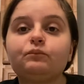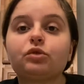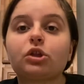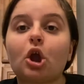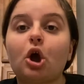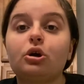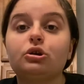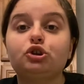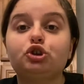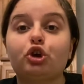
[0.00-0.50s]

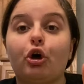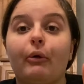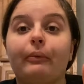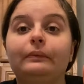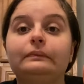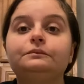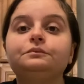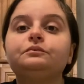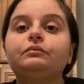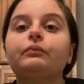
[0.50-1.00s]
Also,
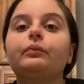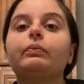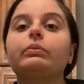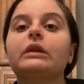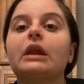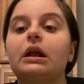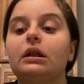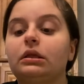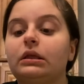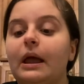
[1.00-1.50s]

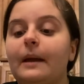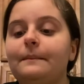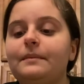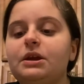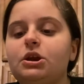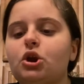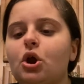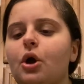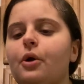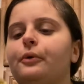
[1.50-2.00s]
let
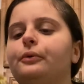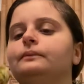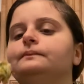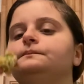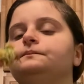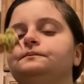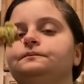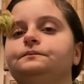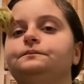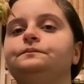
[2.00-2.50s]
me know,
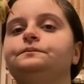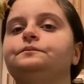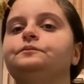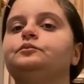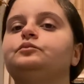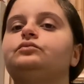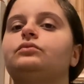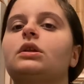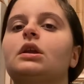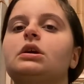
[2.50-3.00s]

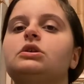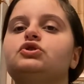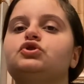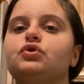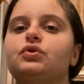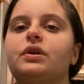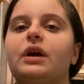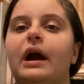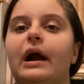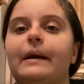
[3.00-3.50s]

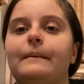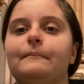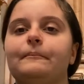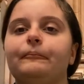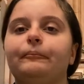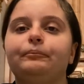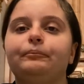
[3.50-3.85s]
true crime.